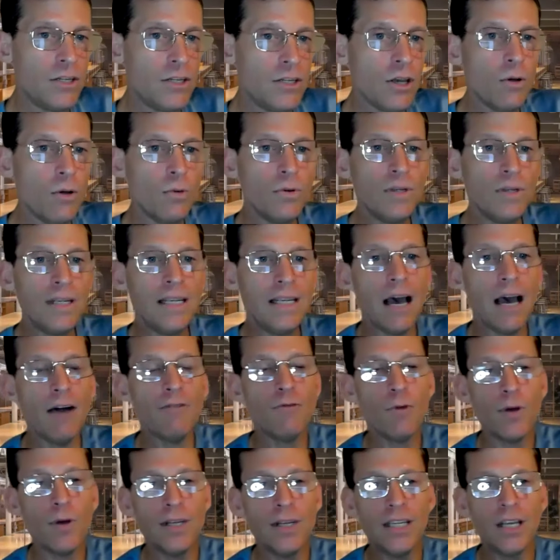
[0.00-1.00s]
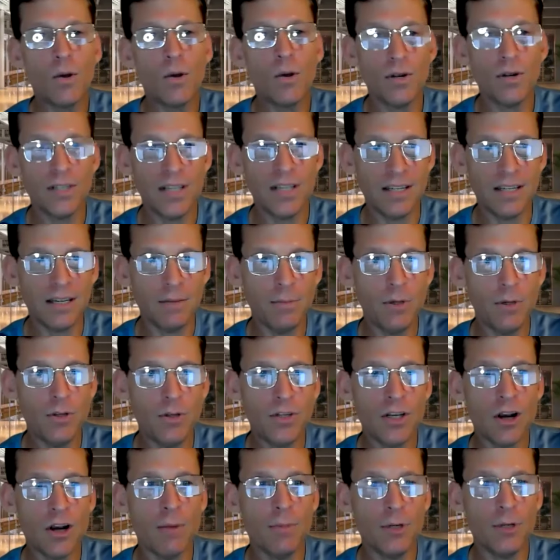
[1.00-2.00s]
So avoid the court system
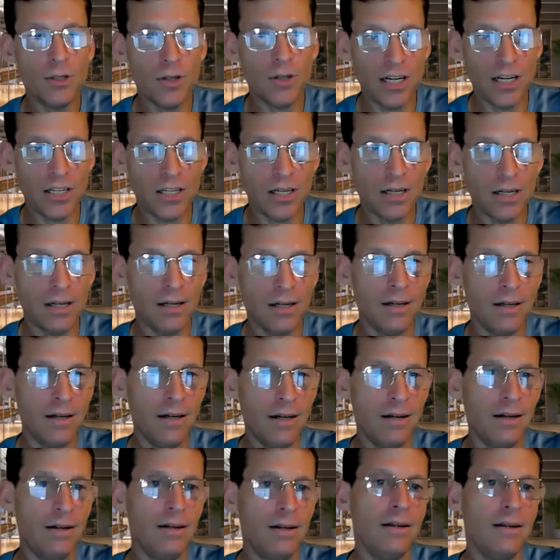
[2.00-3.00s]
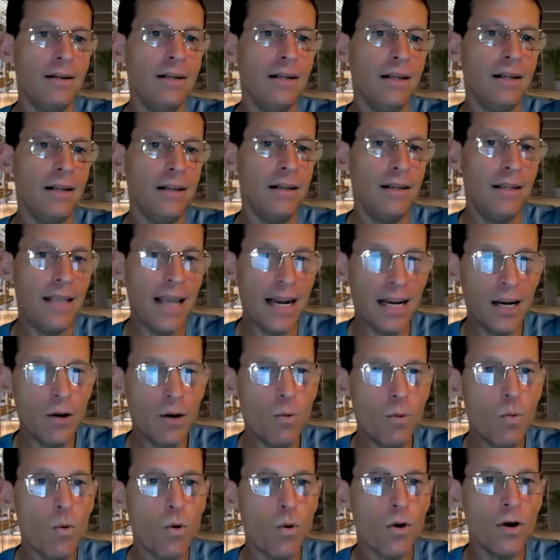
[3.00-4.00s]
using arbitration. Get an
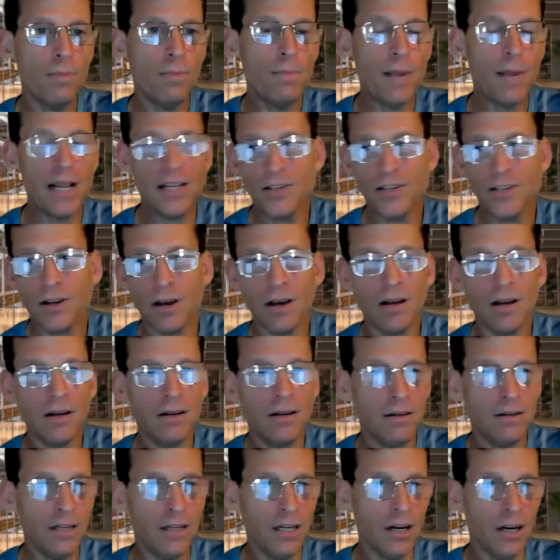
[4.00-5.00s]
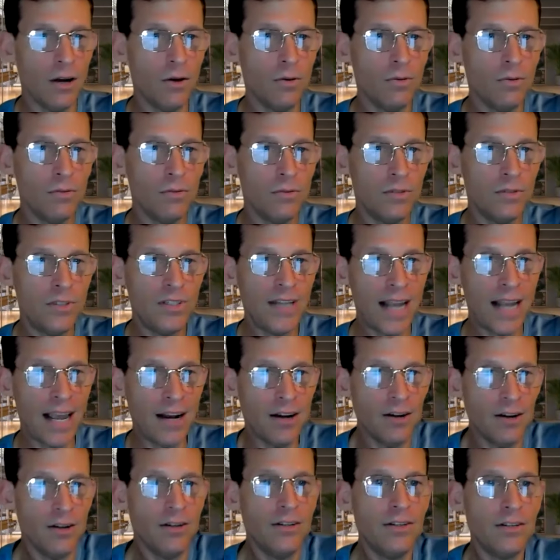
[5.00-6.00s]
award based on, you know,
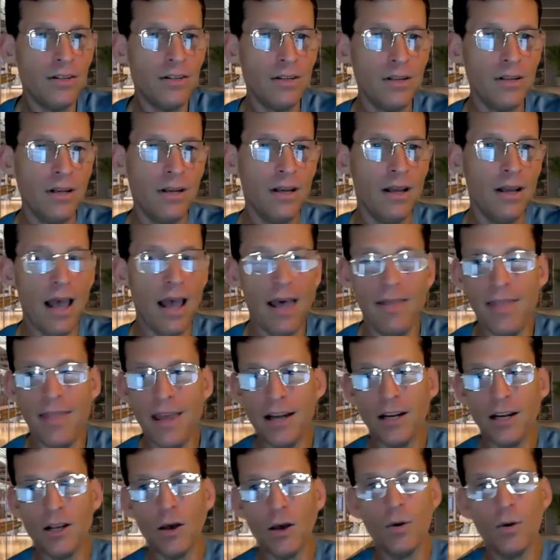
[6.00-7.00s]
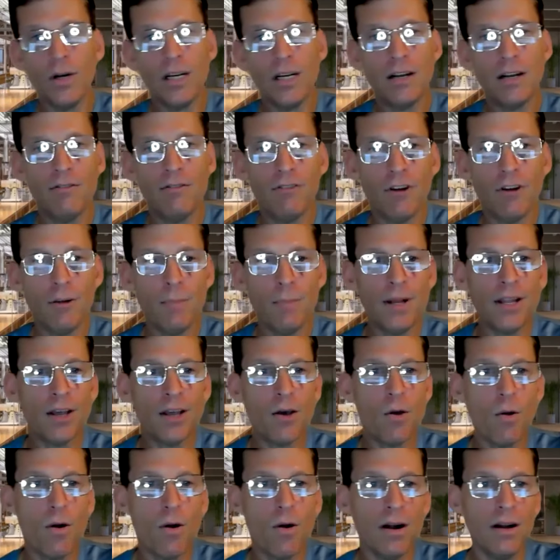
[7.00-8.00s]
standards and then go and confirm it in
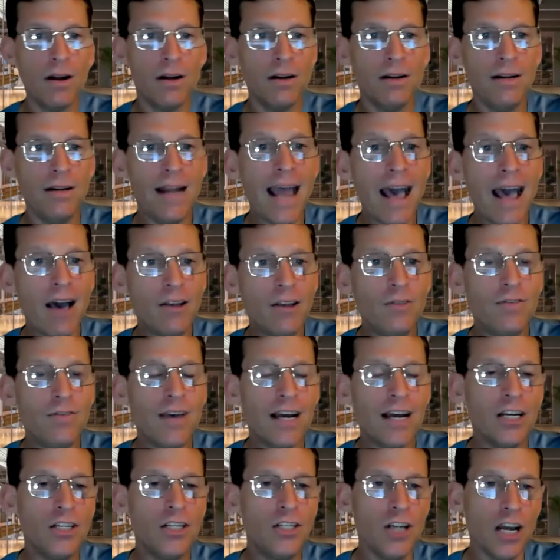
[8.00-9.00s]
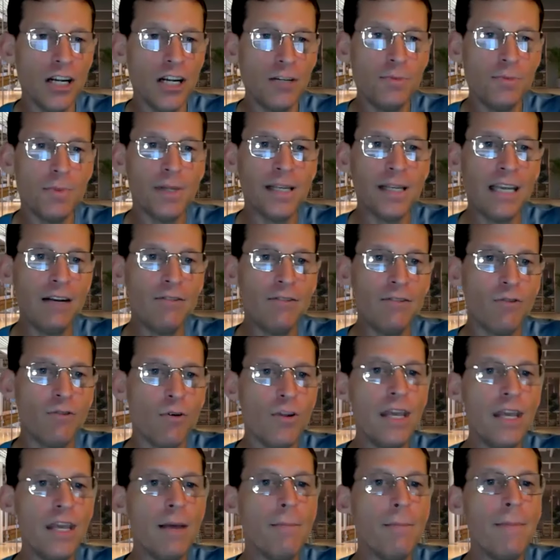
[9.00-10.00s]
the court. Now you've got a judgment lien
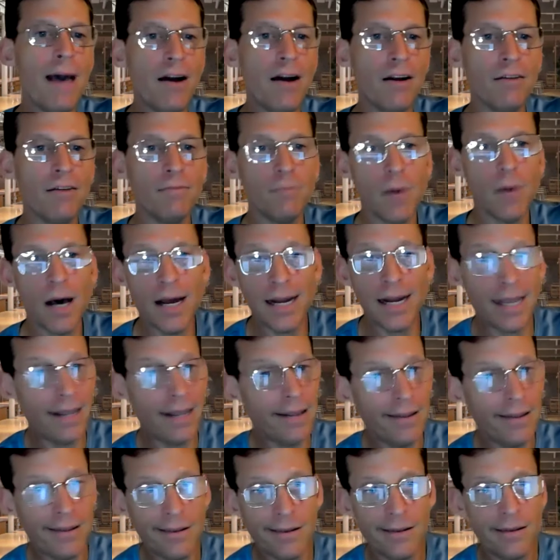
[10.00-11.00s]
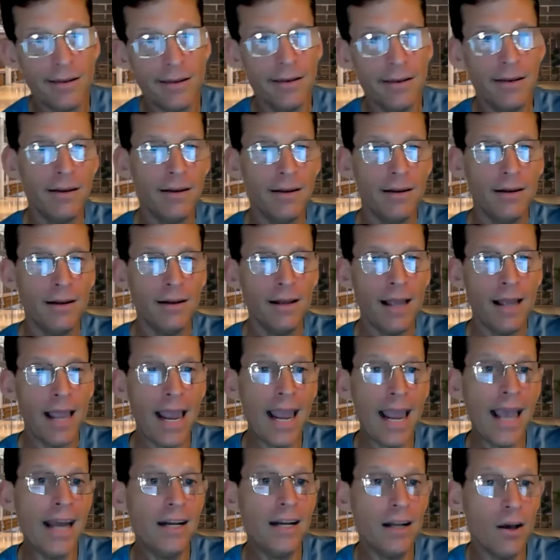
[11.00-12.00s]
for the amount of money
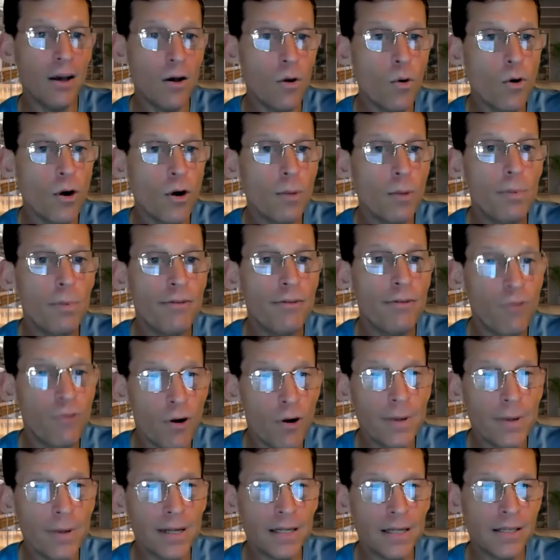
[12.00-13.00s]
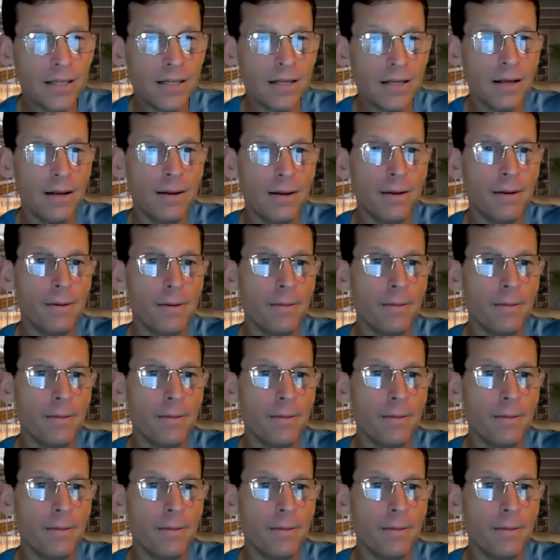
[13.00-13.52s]
and or performance.